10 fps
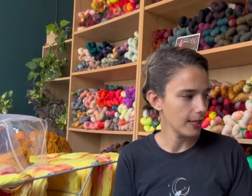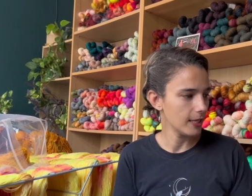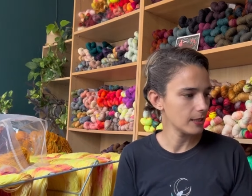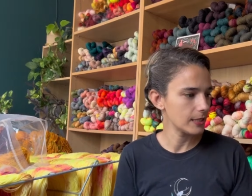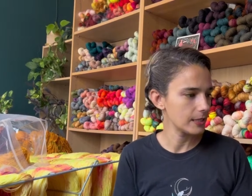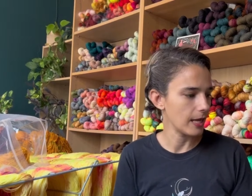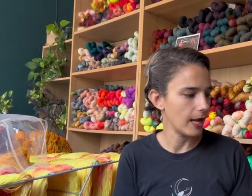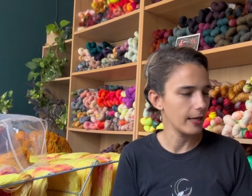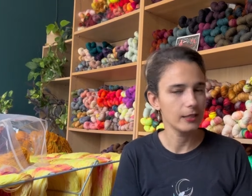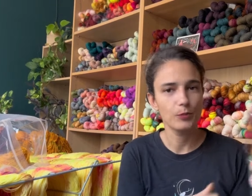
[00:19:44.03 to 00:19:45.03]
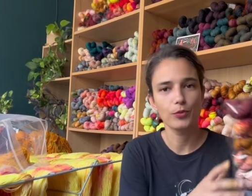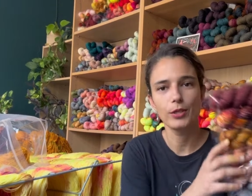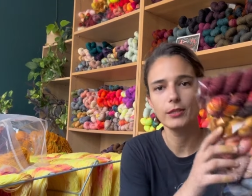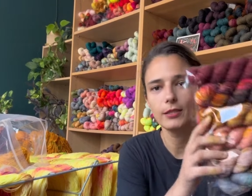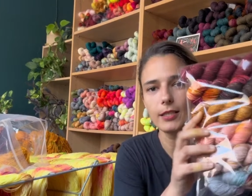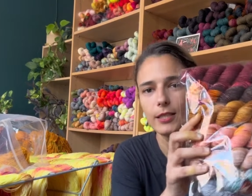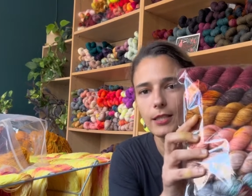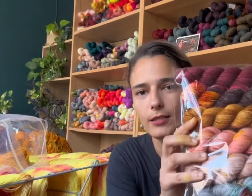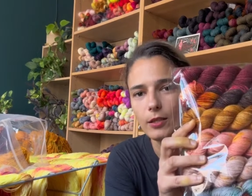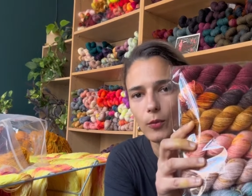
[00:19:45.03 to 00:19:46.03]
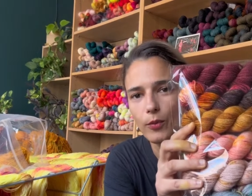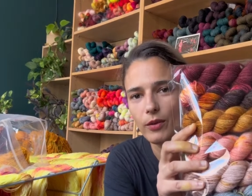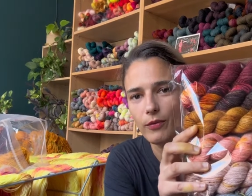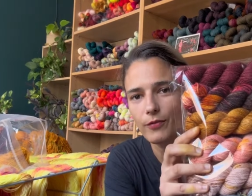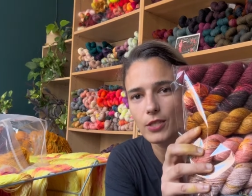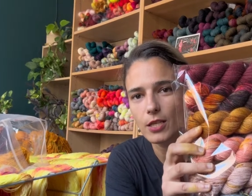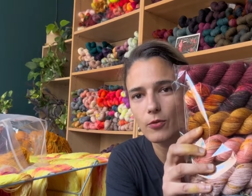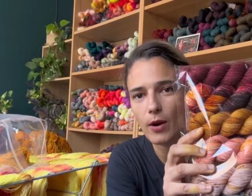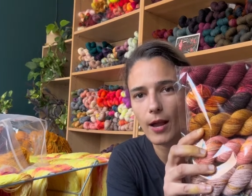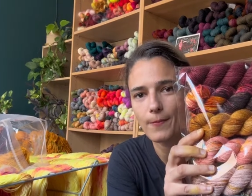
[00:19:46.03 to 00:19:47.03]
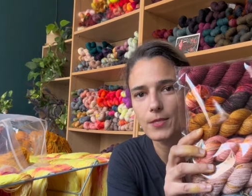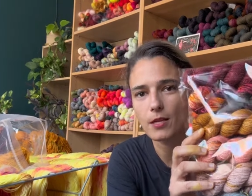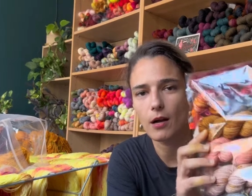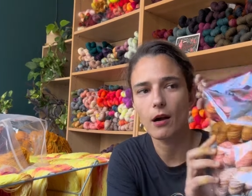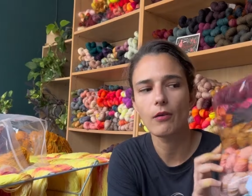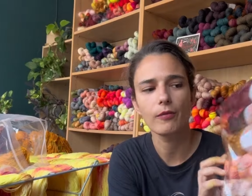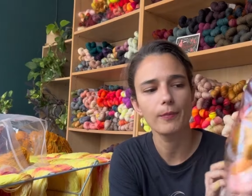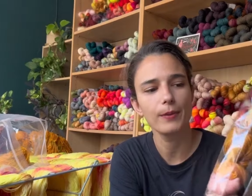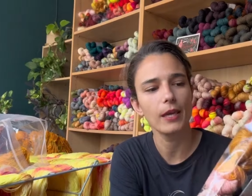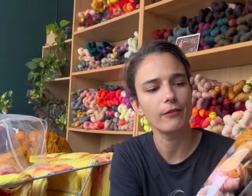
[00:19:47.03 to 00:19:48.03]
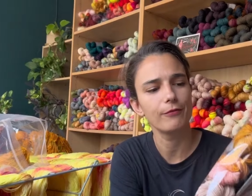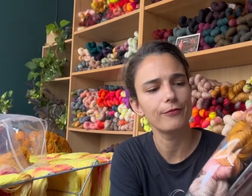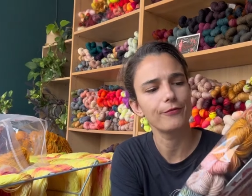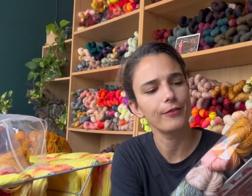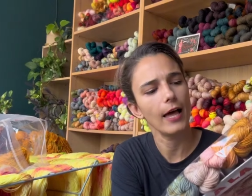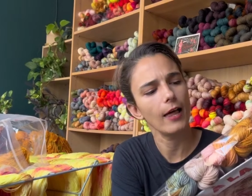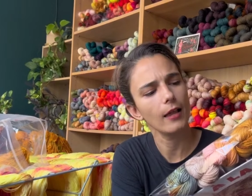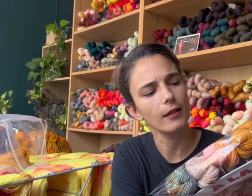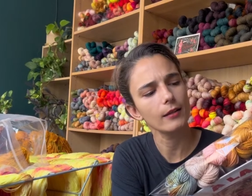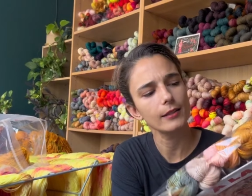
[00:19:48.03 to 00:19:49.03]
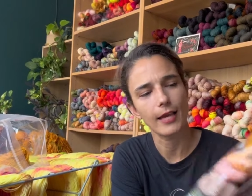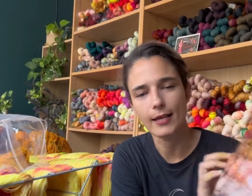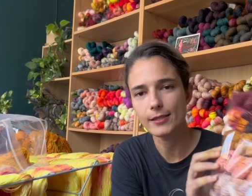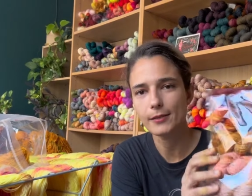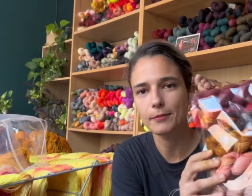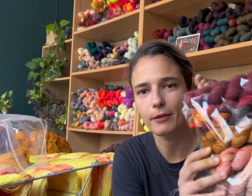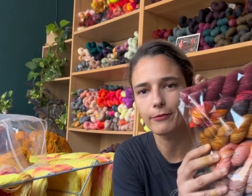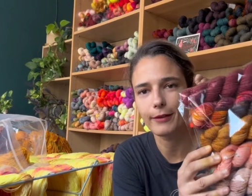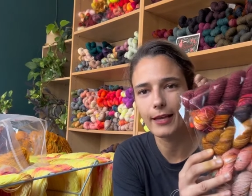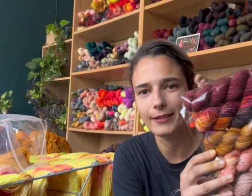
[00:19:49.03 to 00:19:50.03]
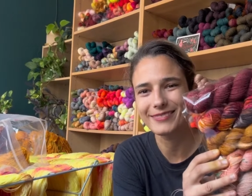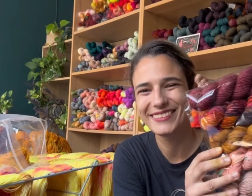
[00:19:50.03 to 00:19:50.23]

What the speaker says: inside printed with 50 grams of BFL. Yes, BFL.